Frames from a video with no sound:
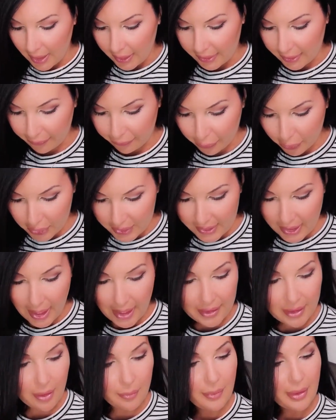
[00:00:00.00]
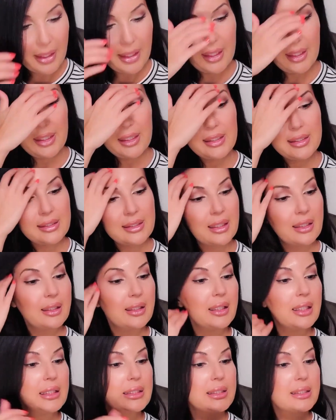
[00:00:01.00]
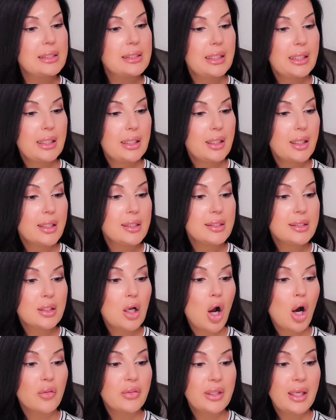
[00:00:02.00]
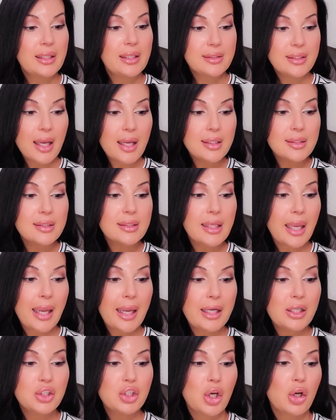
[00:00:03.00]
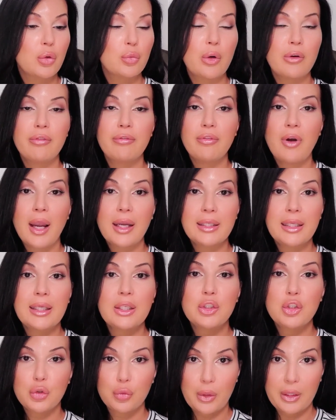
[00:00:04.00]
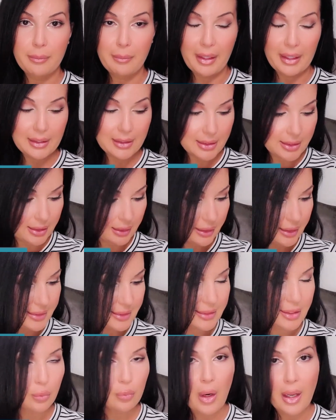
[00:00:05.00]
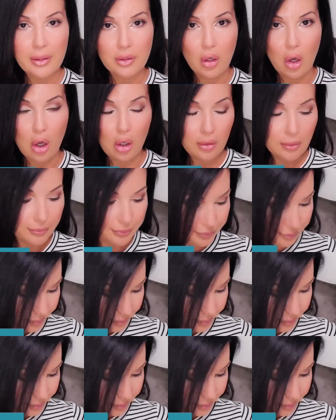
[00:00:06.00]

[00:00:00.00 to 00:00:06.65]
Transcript: The first item is, let's see, it's called the Intense Age Refining Treatment. This is a retinol.